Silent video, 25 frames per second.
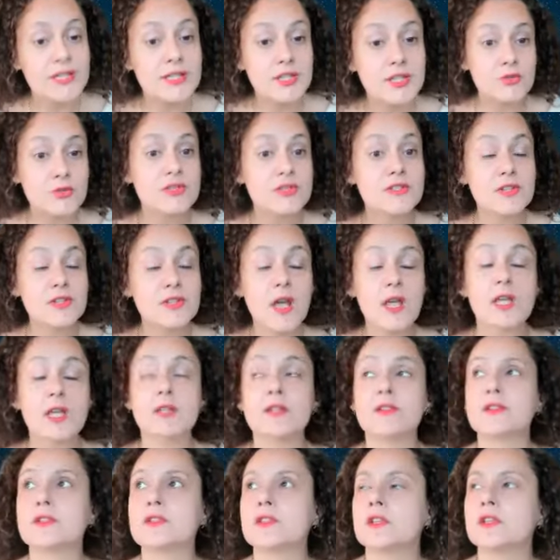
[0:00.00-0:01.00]
And there is
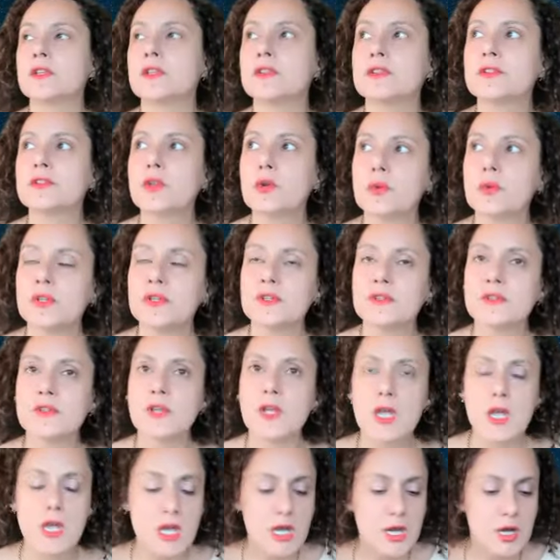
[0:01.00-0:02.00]
science to this. So it's
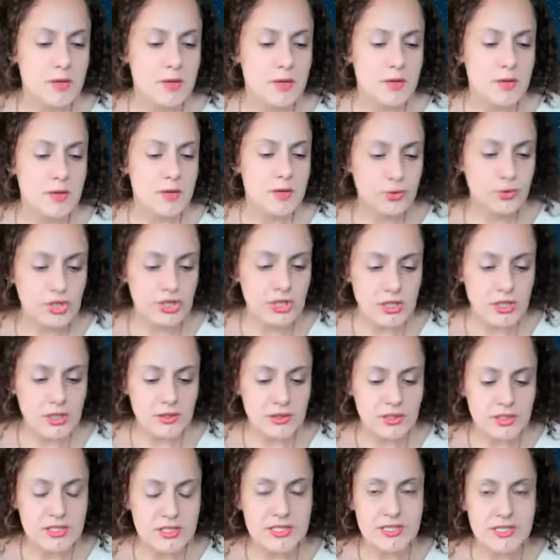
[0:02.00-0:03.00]
bringing
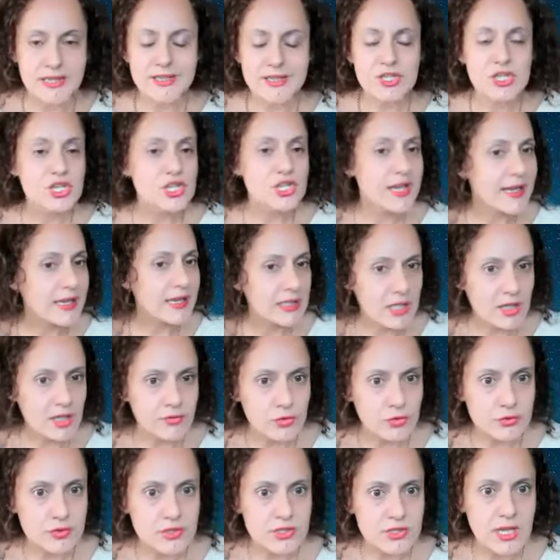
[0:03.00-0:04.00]
the DHEA
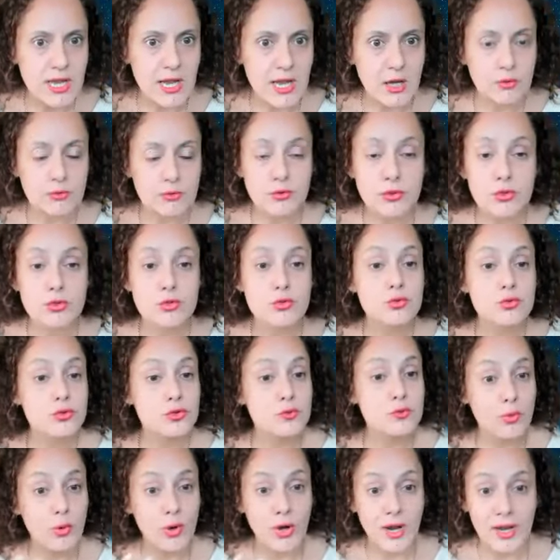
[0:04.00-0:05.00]
levels down through
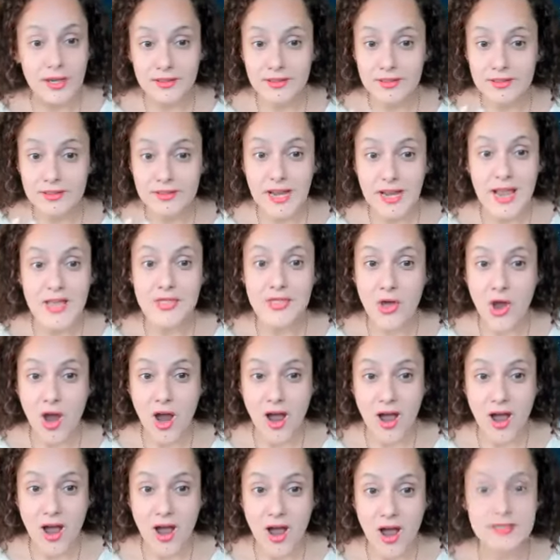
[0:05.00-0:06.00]
the breath and the
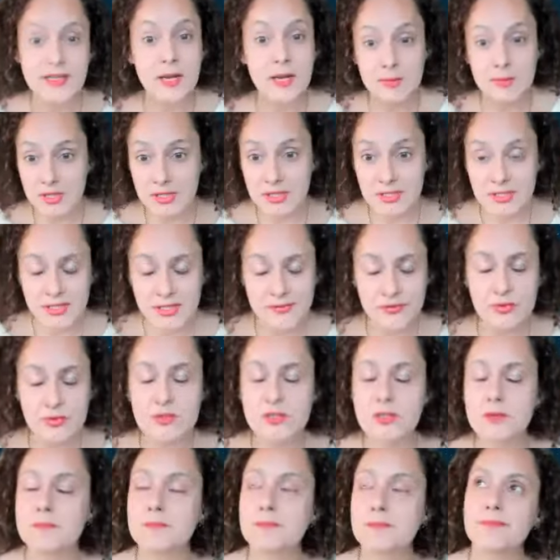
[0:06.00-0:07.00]
heart. And I'm going to give you
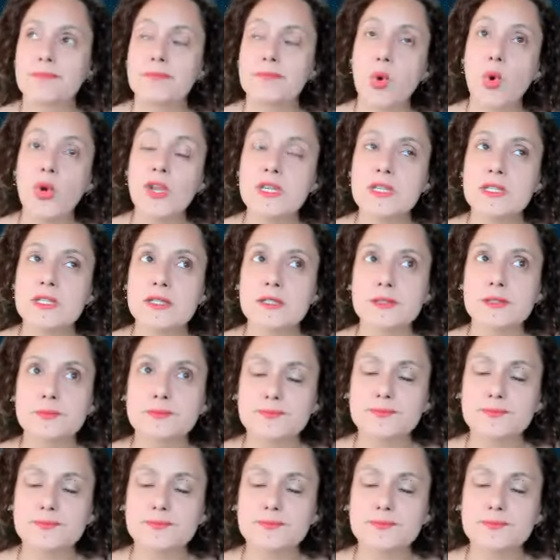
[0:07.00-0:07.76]
some pointers.